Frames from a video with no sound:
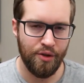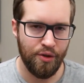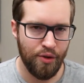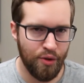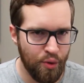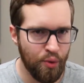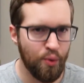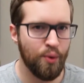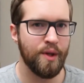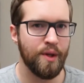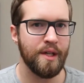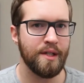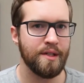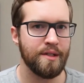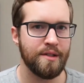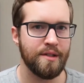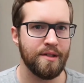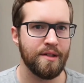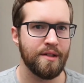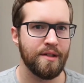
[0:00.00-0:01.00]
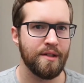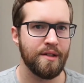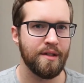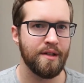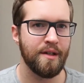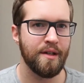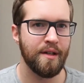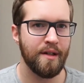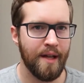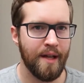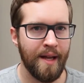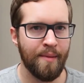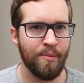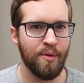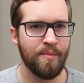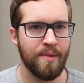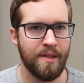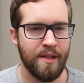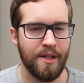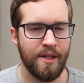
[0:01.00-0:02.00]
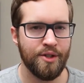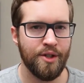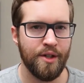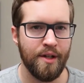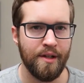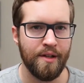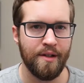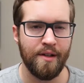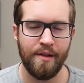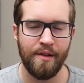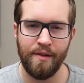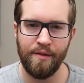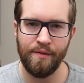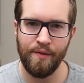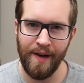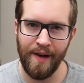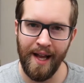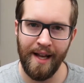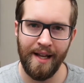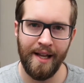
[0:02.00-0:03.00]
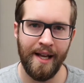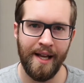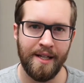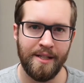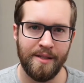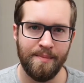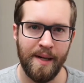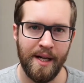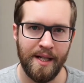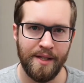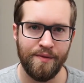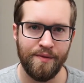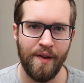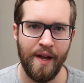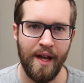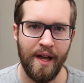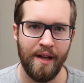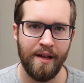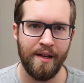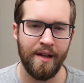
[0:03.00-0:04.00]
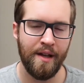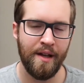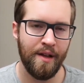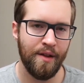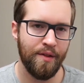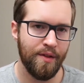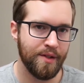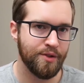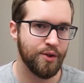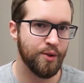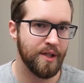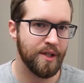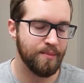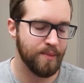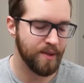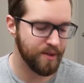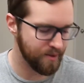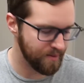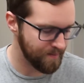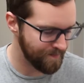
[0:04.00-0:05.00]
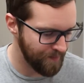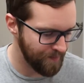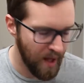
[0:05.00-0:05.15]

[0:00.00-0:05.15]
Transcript: coolest game room edition for any Xbox fan this Christmas.